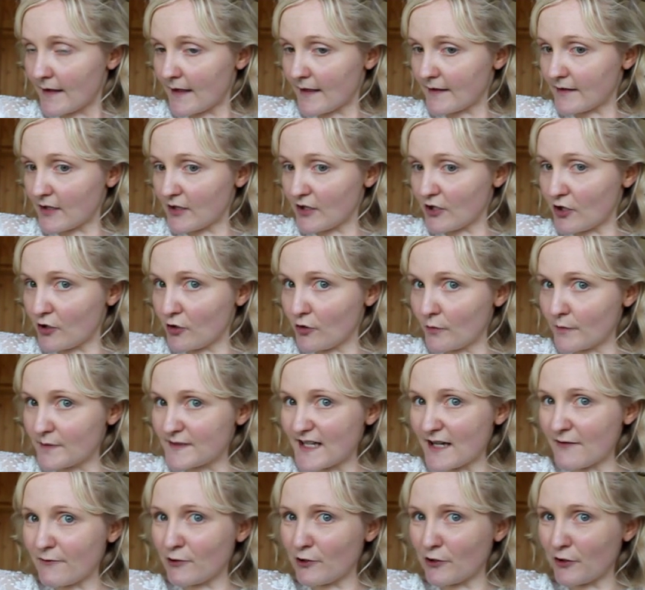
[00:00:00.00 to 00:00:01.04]
And then you can
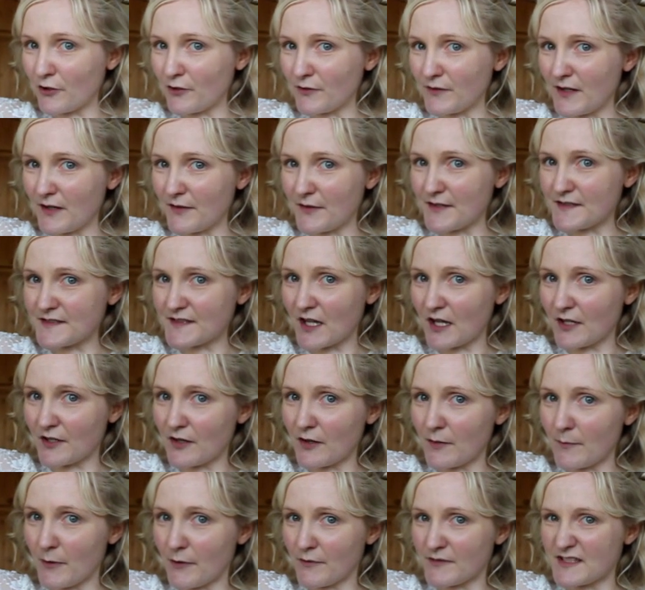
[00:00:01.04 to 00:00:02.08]
always have a look on the other side
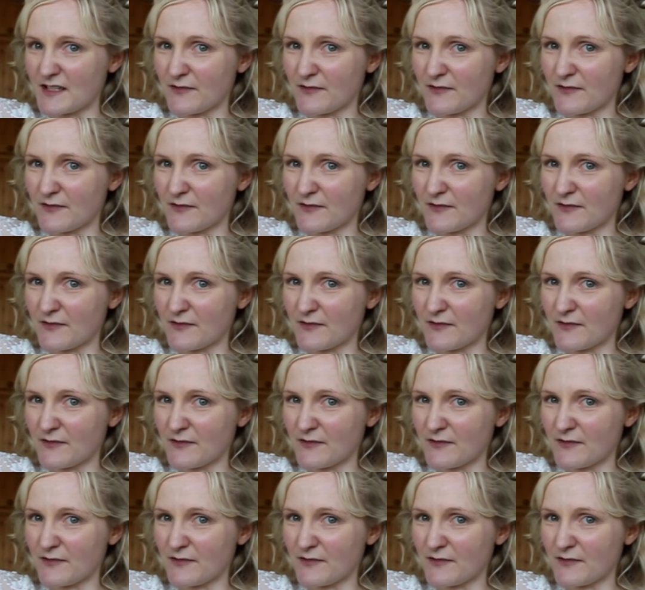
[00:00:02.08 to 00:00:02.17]
of the mirror.